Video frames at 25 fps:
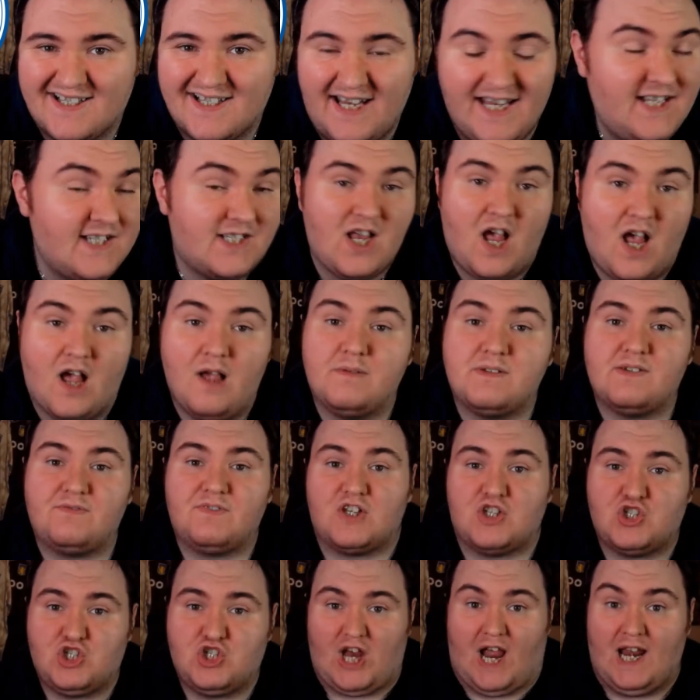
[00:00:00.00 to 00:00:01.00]
In terms of the
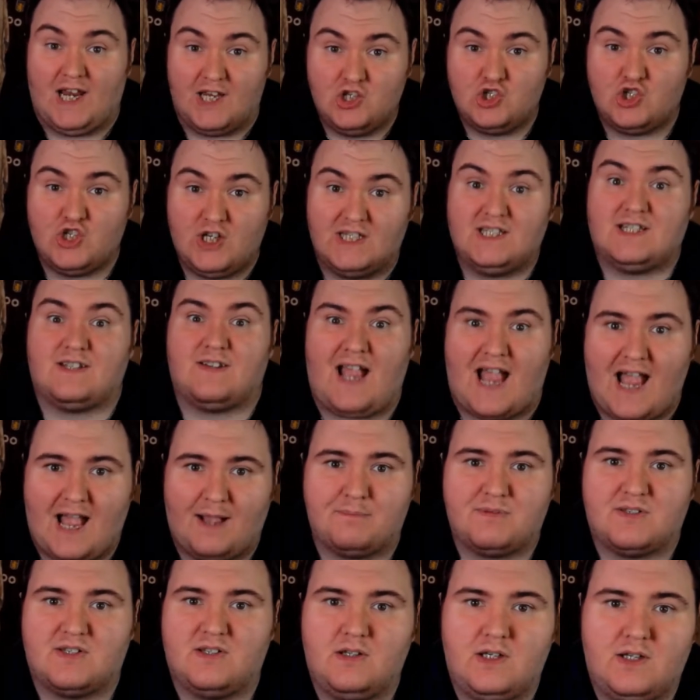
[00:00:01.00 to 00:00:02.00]
challenge, it's
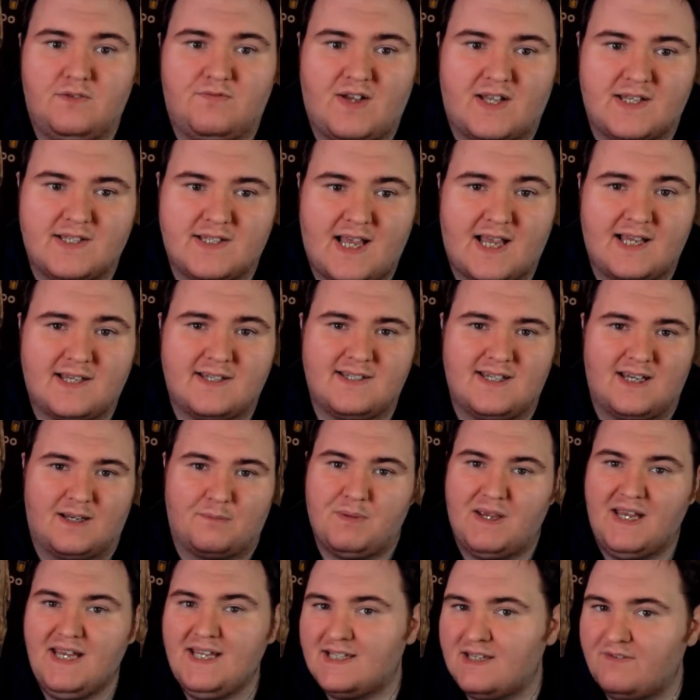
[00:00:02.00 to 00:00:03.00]
absolutely fantastic.
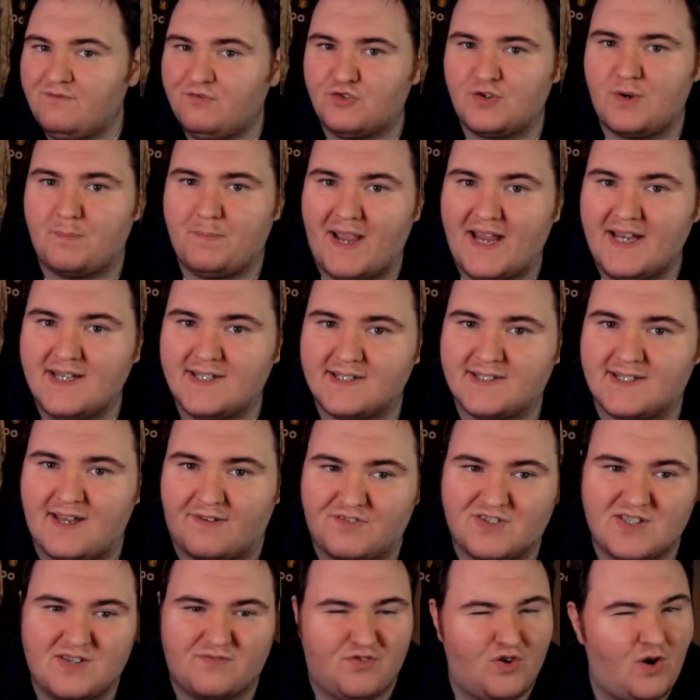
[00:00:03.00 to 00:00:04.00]
But is it for a beta save?
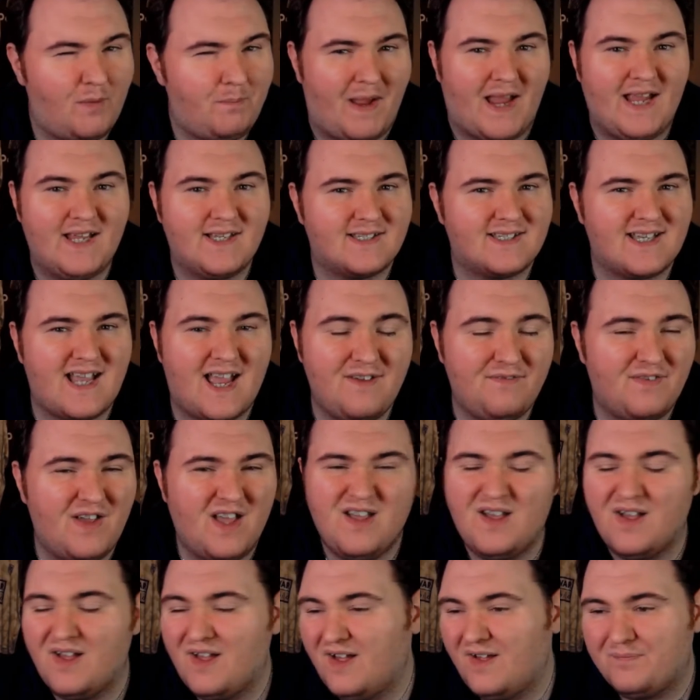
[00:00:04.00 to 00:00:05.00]
Because for a beta save,
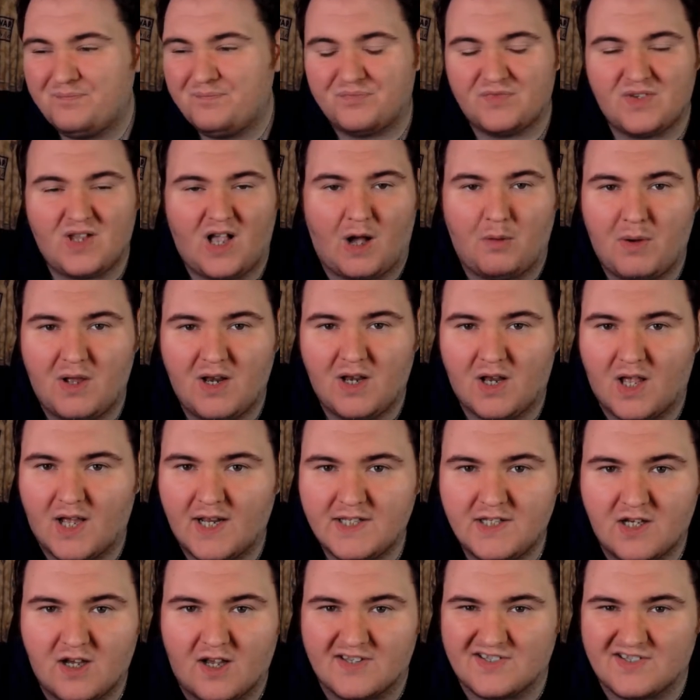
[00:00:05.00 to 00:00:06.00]
I won't lie to
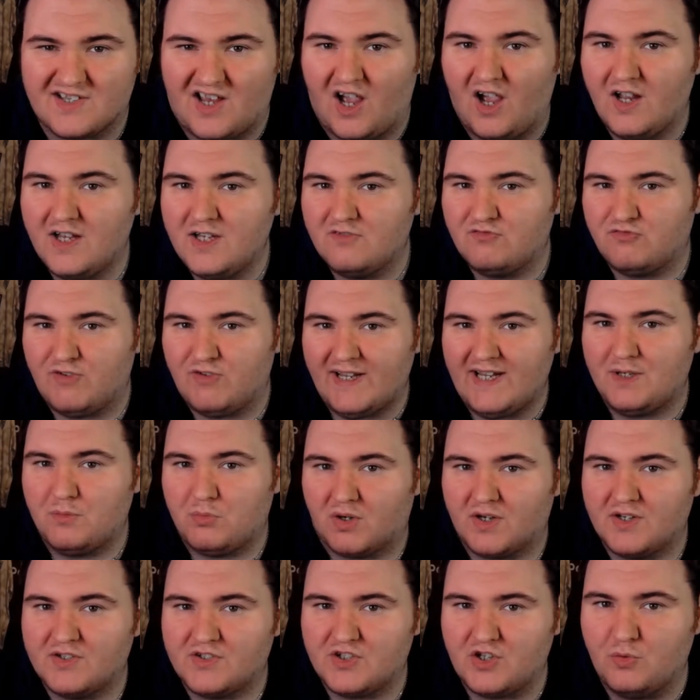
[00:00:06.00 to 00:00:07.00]
you guys, I only really want
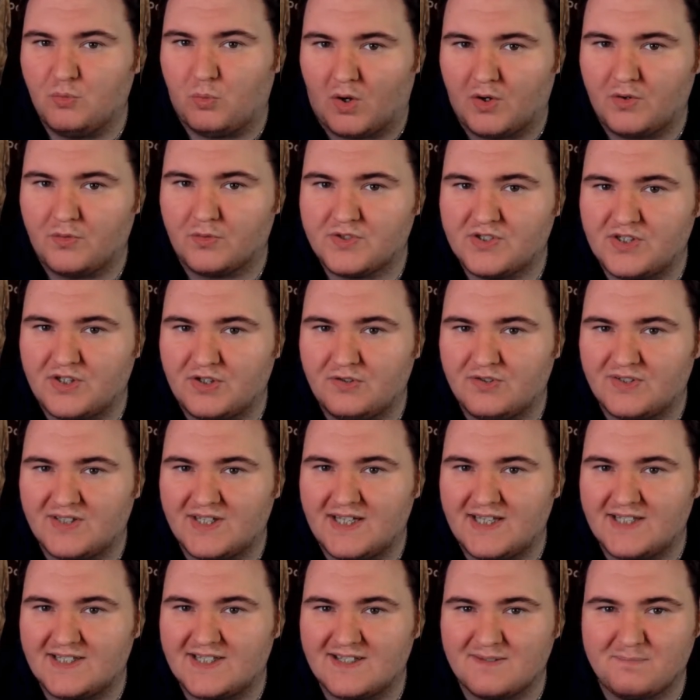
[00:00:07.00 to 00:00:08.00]
to do 1 or 2
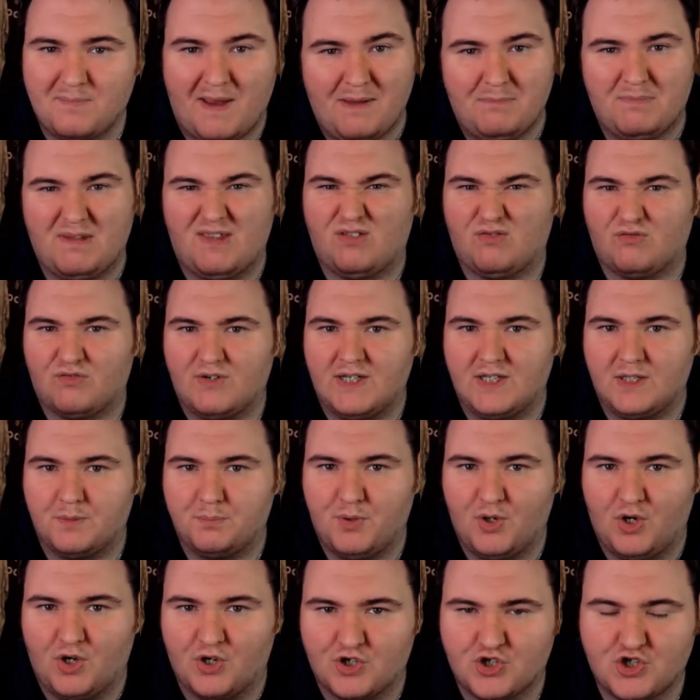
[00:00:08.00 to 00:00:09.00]
seasons, maybe 3 at a
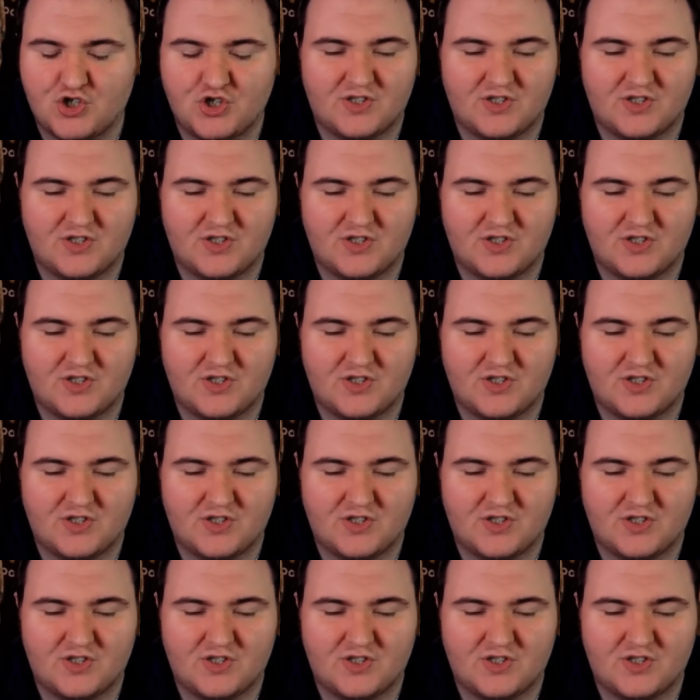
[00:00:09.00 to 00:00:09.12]
push.